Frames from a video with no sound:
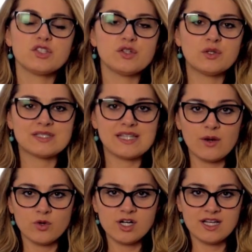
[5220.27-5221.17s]
to say
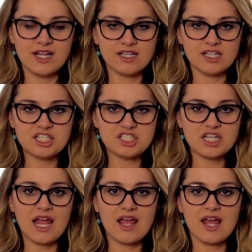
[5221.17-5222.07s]
a word in English,
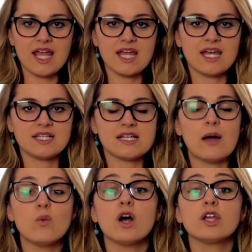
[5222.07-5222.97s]
and
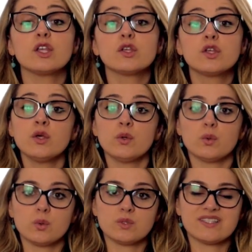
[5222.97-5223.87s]
I want
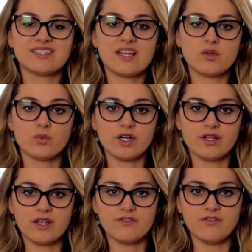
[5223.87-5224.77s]
you to say the word
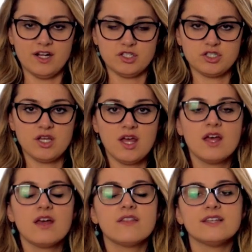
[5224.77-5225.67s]
in French.
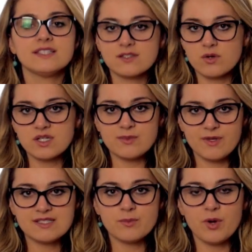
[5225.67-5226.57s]
This is going to
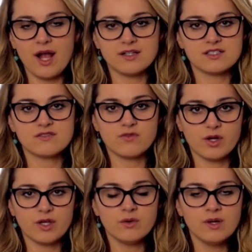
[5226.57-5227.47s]
be some practice for
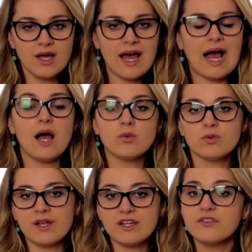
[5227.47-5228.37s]
you. I will
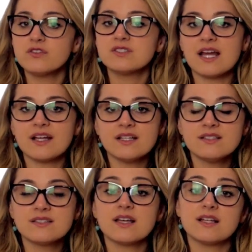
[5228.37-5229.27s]
wait a few
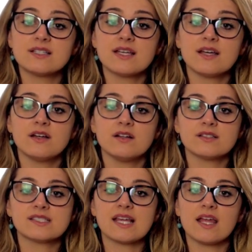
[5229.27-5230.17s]
seconds until
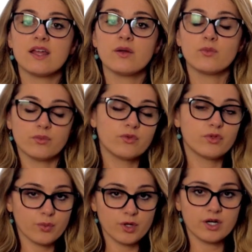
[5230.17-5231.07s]
saying
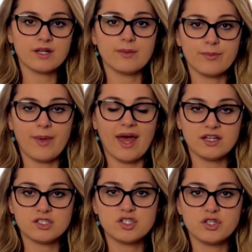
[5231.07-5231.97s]
the word
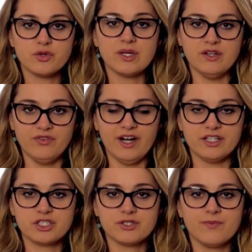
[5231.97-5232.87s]
back to you in
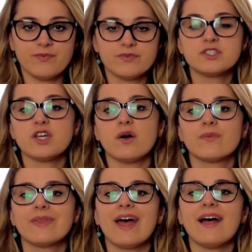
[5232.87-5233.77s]
French. So,
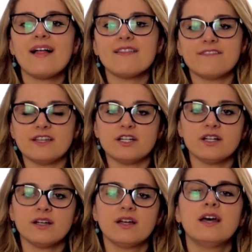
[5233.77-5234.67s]

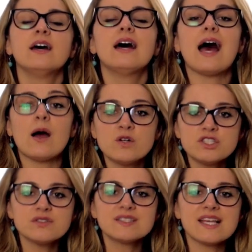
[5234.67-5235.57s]
elevator. How would
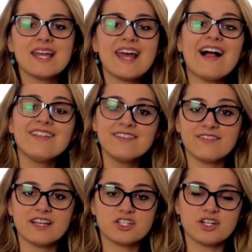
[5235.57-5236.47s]
you say
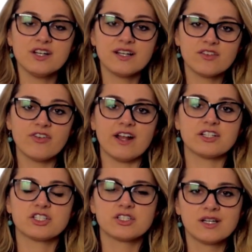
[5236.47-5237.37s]
elevator in
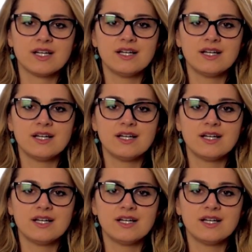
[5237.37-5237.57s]
French?